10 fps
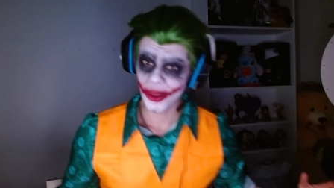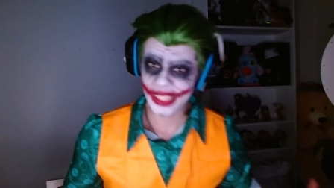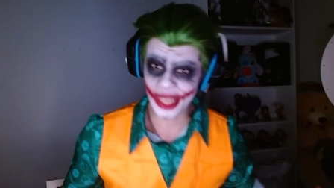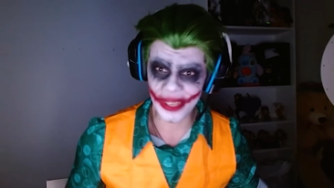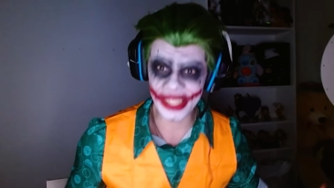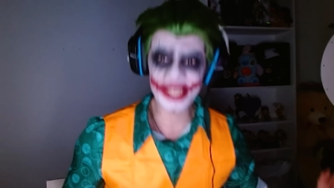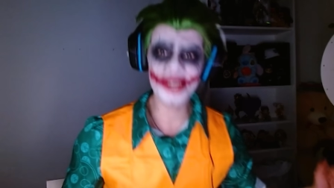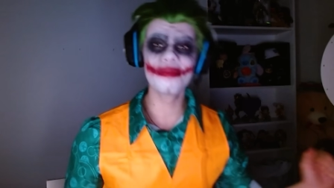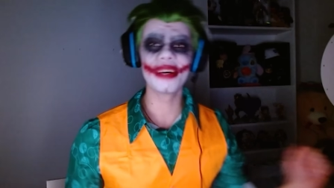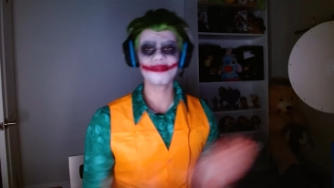up,
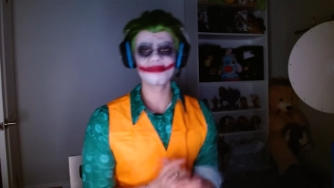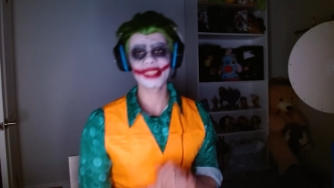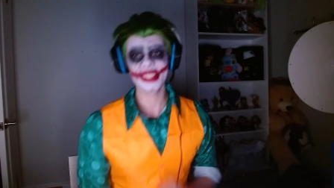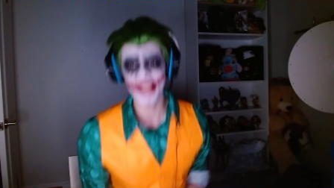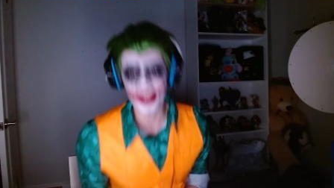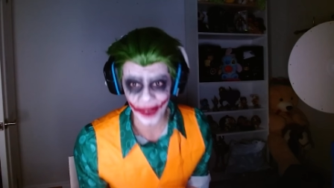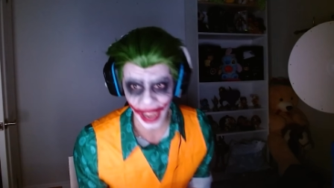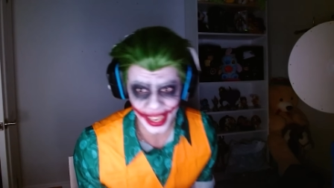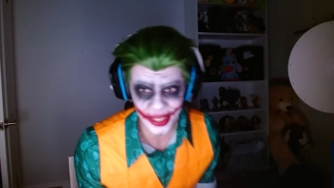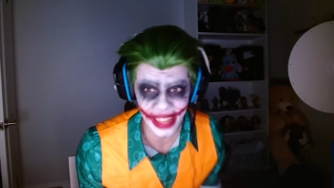YouTube! So
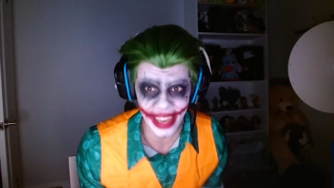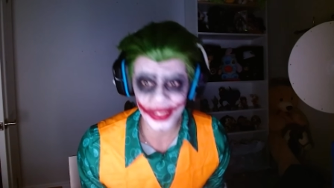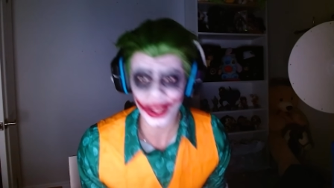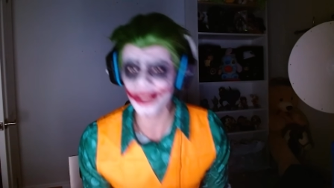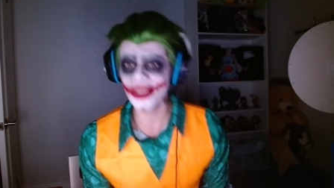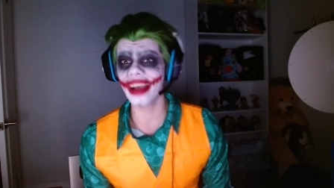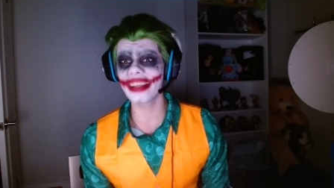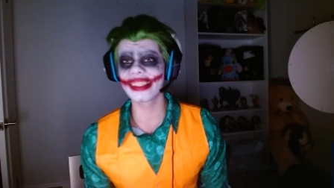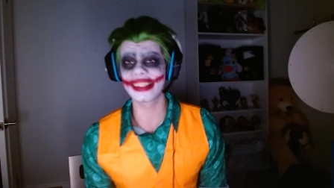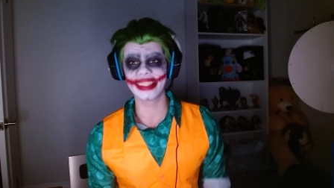I know that a lot of you
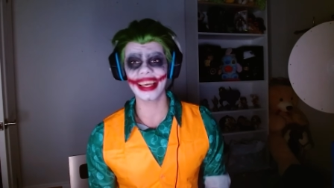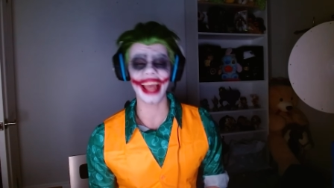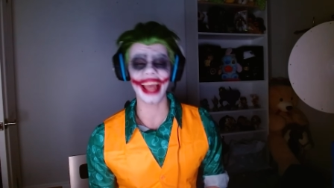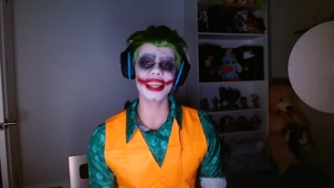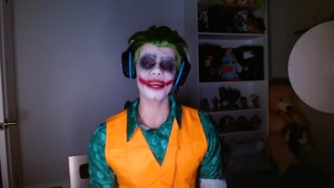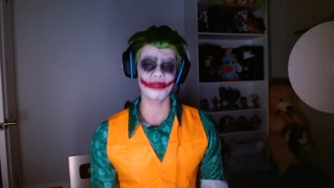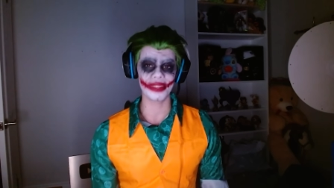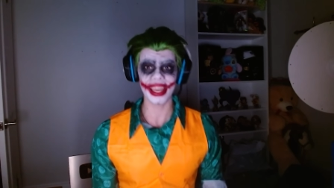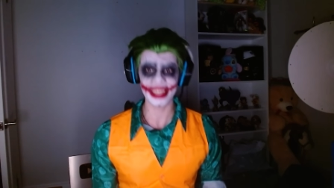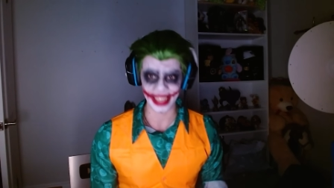guys did end up
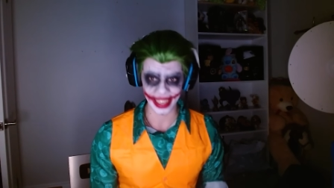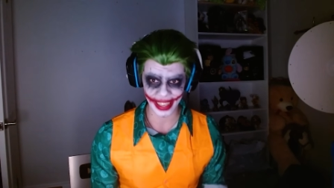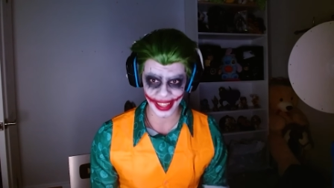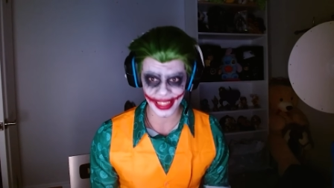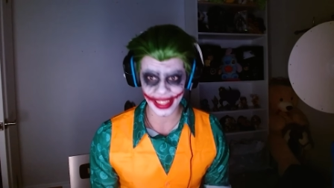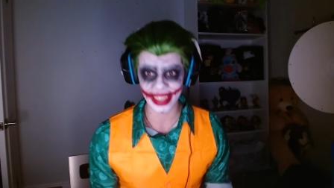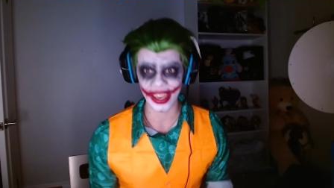liking the